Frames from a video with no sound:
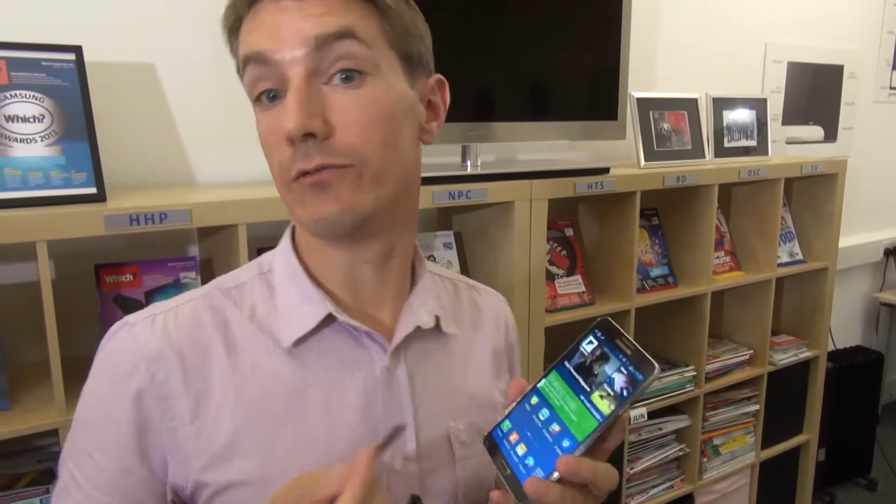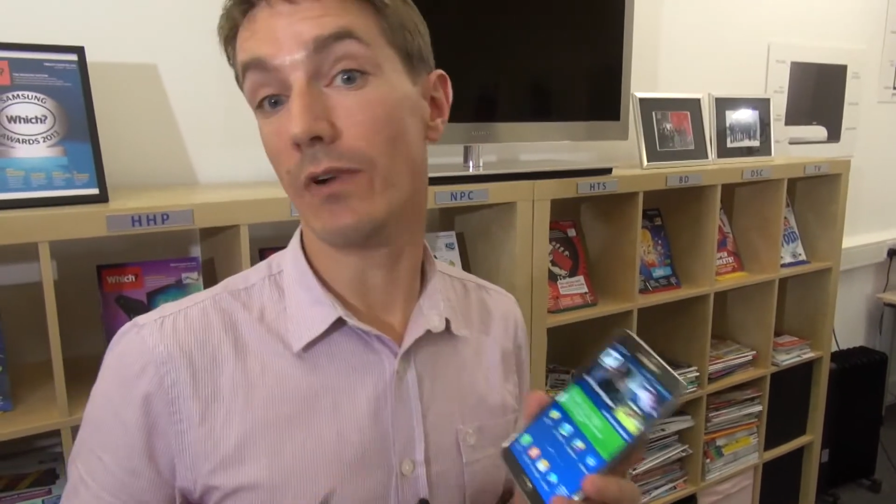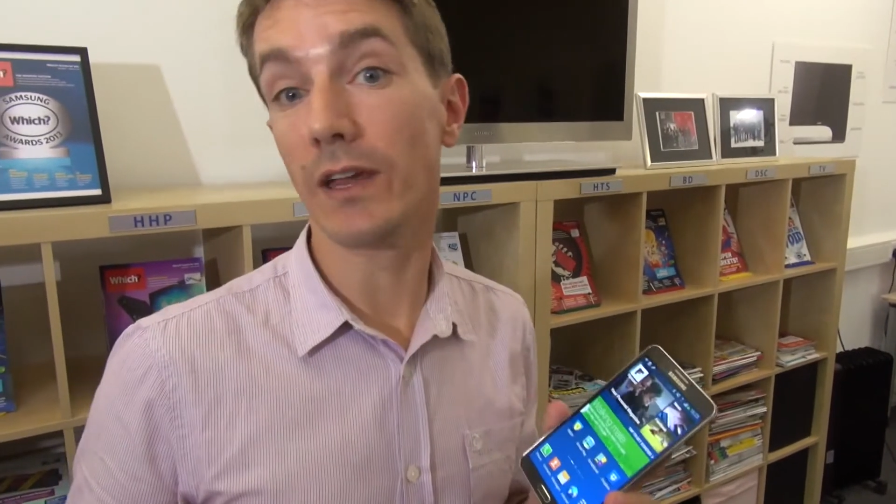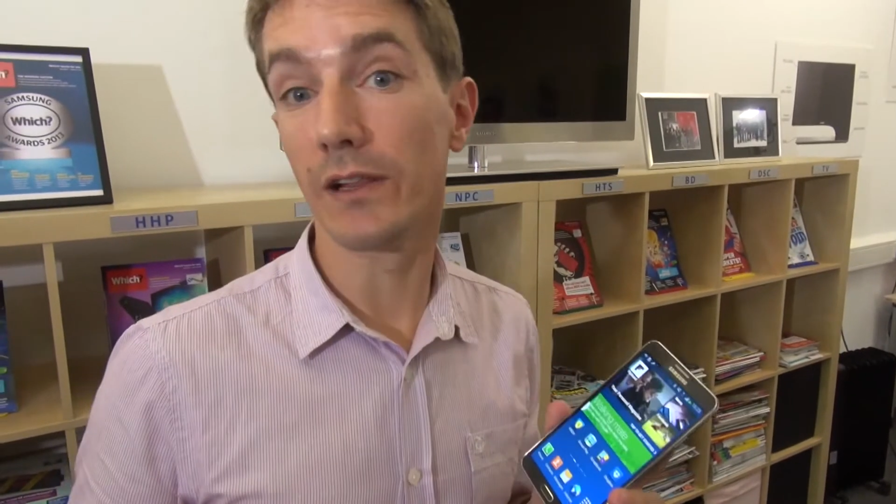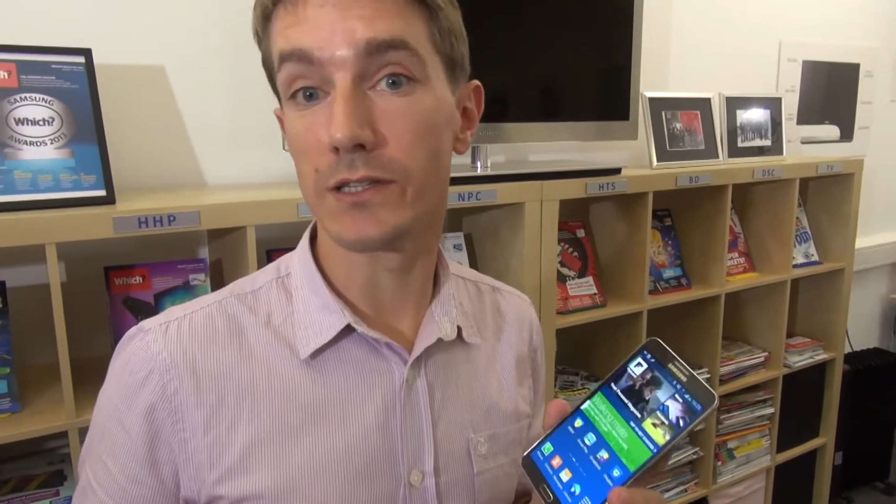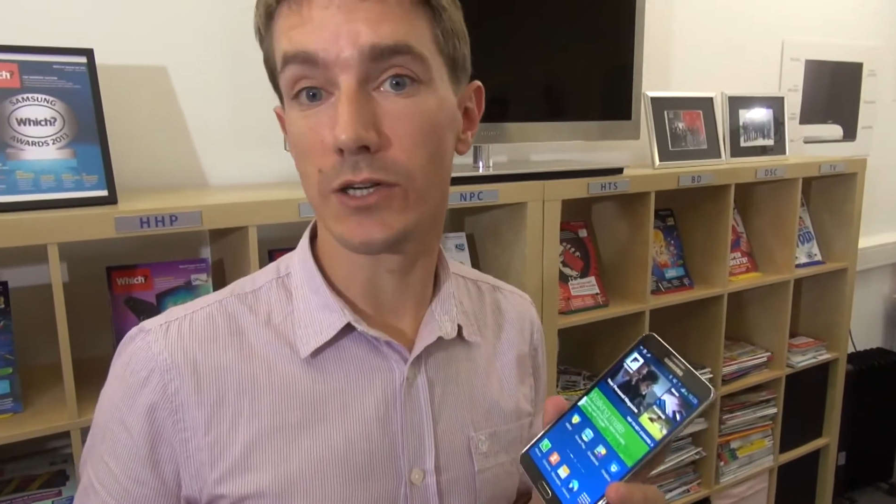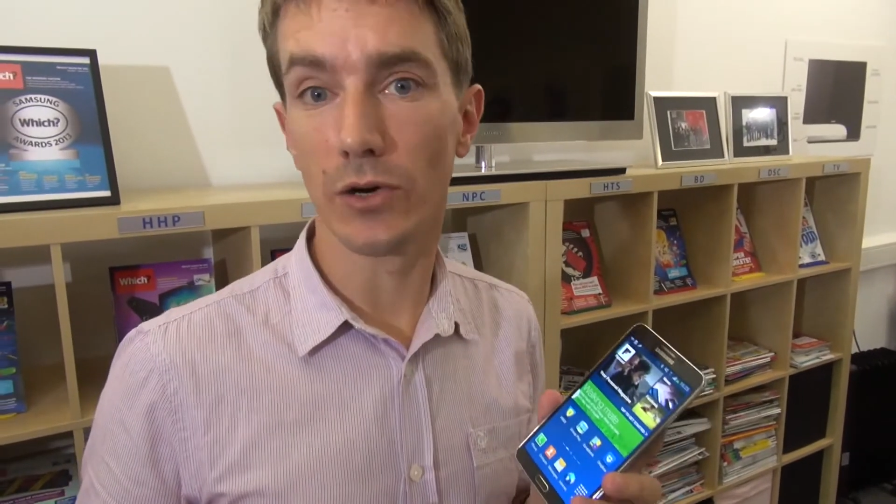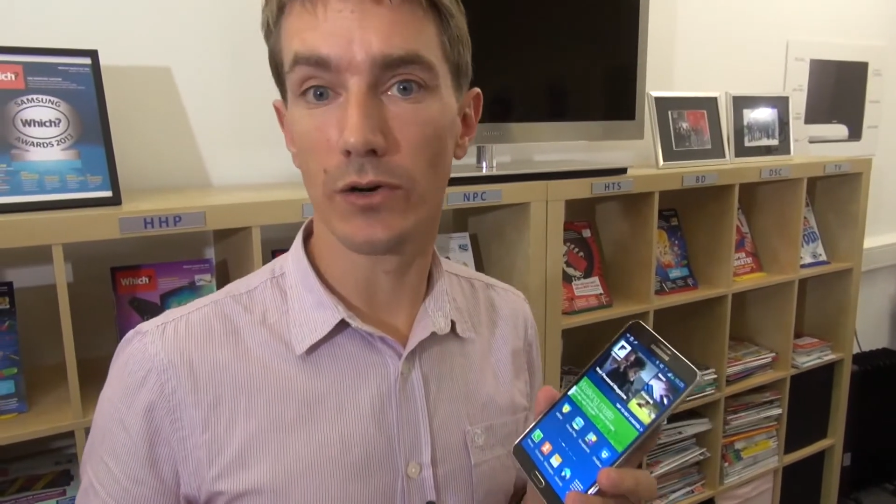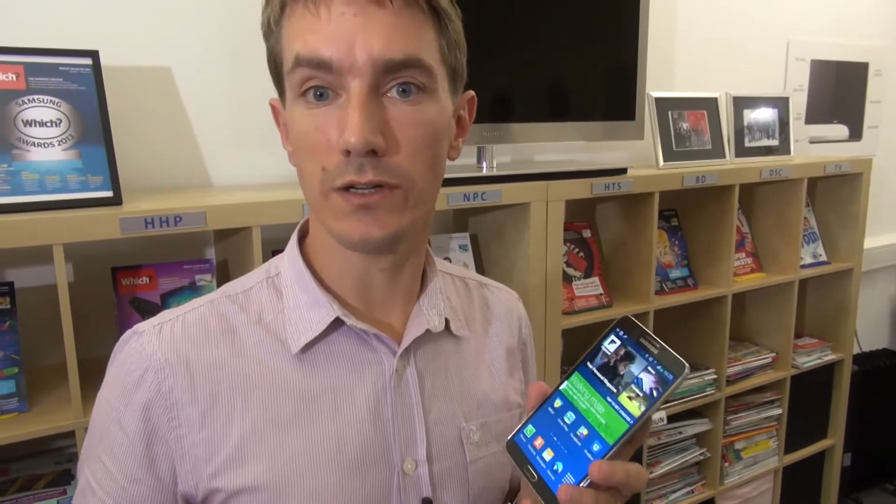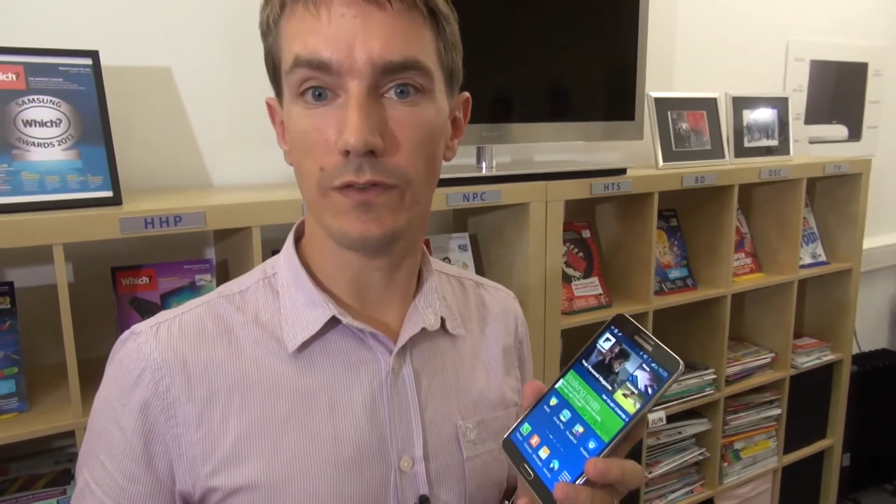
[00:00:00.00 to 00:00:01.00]
the regular
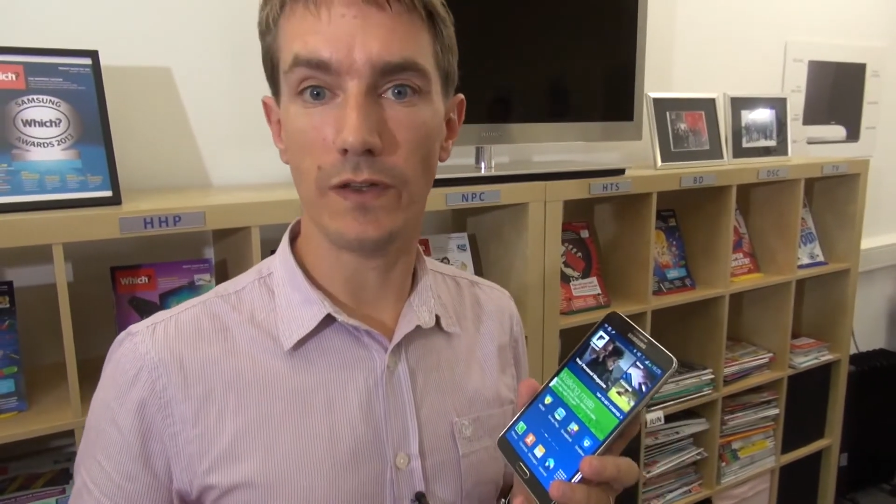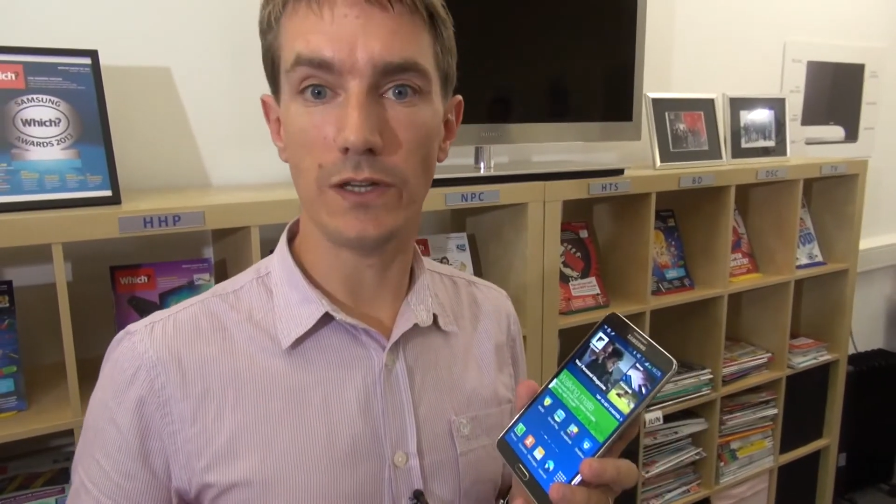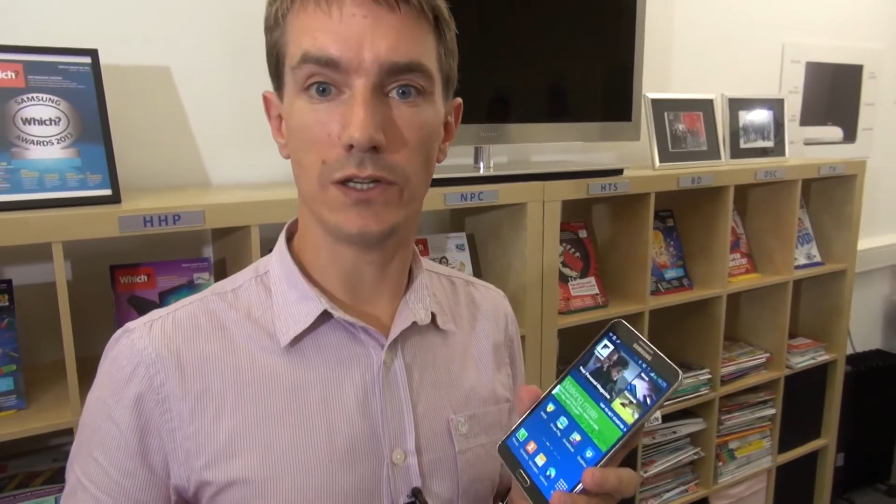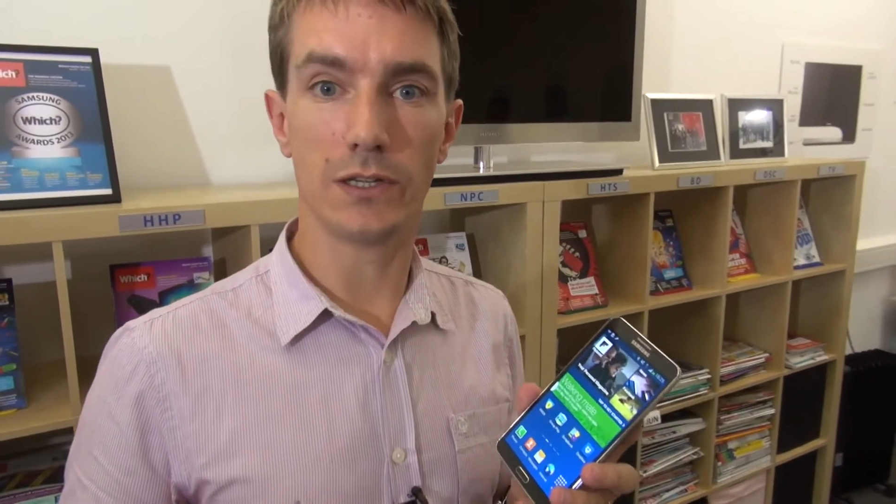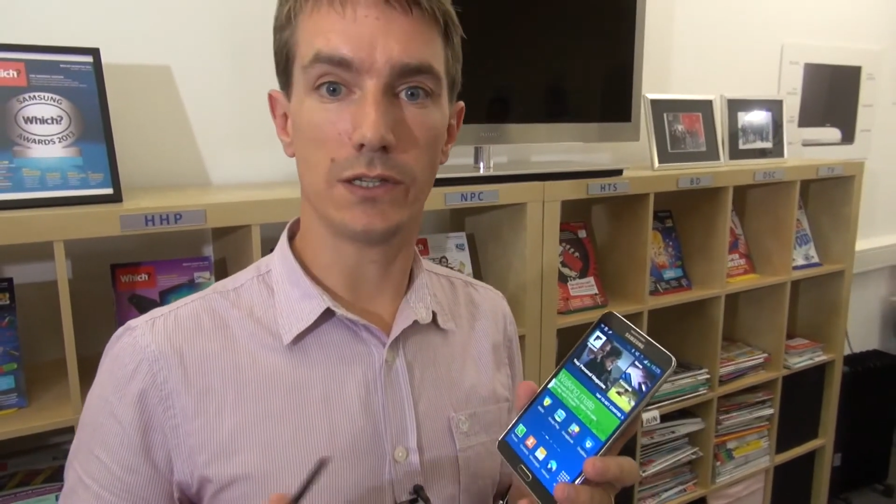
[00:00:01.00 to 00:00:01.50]
security features,